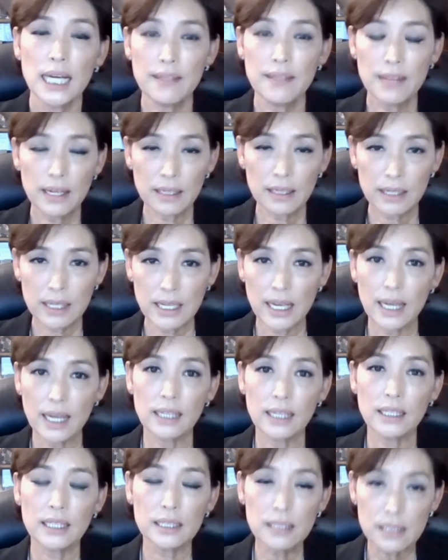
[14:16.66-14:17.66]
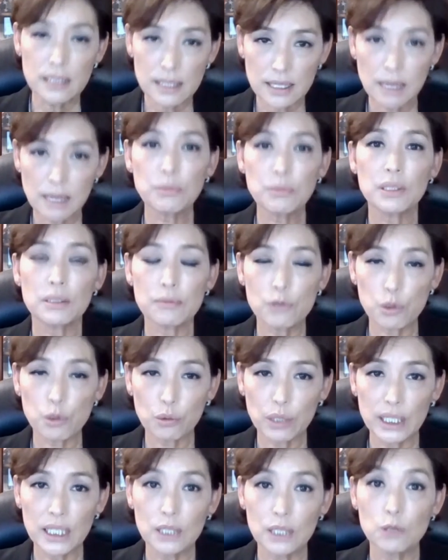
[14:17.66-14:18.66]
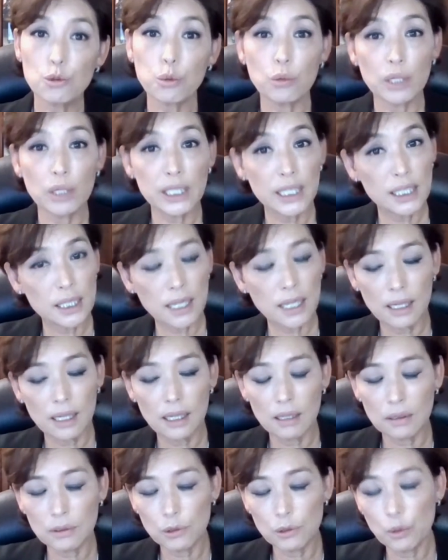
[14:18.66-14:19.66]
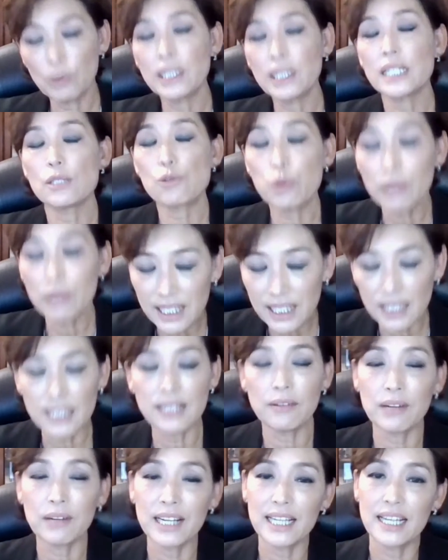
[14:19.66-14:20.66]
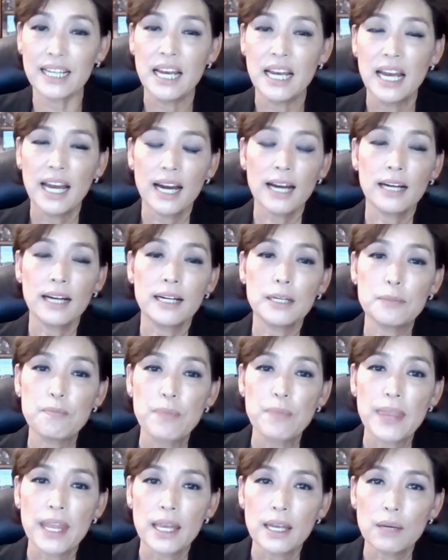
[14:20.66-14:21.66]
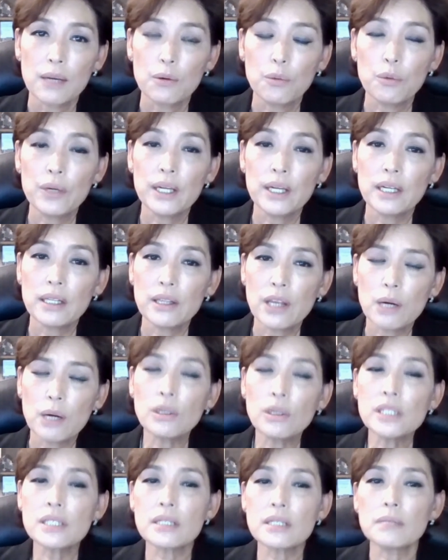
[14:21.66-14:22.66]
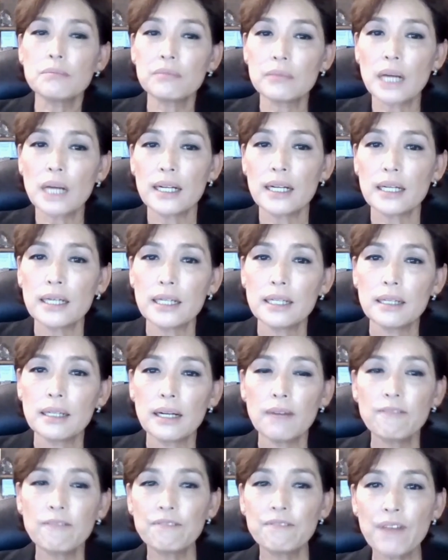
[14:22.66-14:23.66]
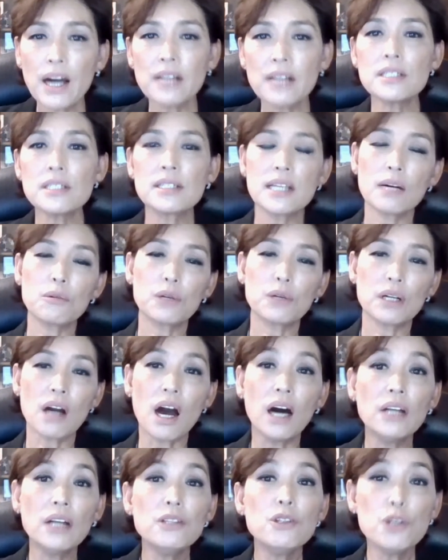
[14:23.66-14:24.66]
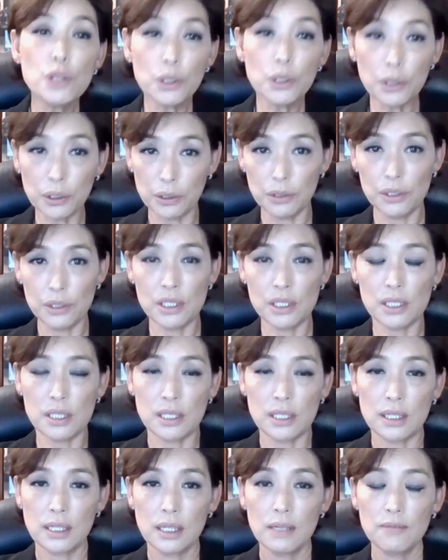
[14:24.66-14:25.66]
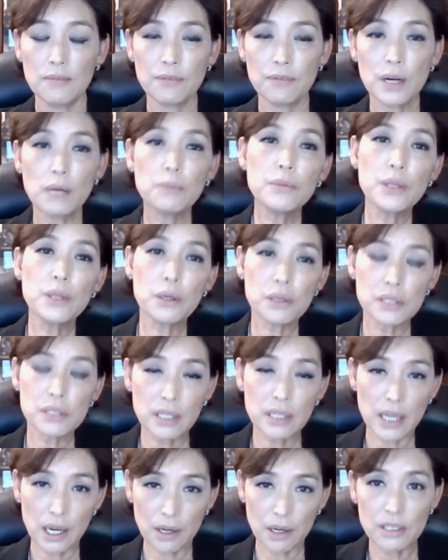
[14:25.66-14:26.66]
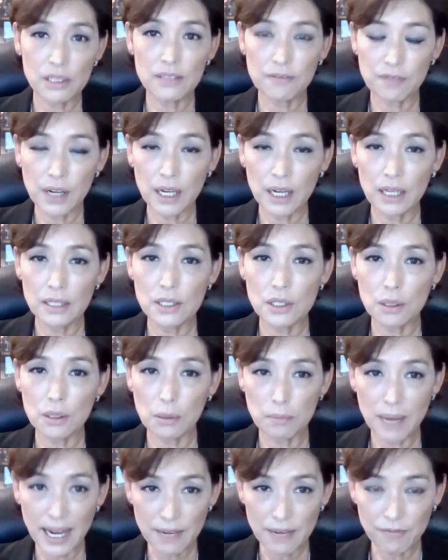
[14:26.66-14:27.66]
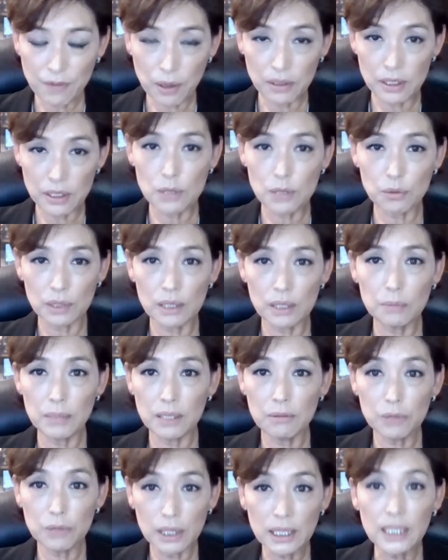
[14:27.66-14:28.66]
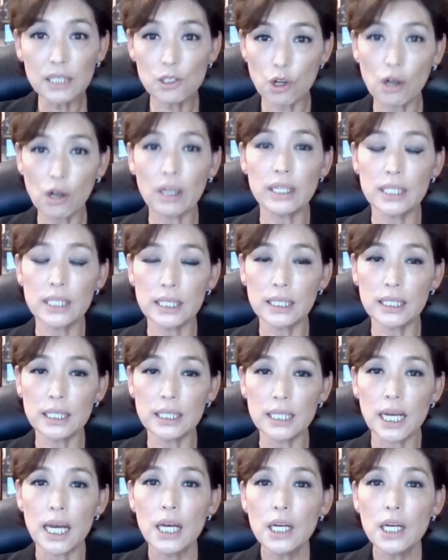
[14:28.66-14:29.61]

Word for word: and then again in December of 2020, uh, 2020, you're right. Um, we, there were some uh, funds that were unused from those CARES funds. So my focus will be really targeted.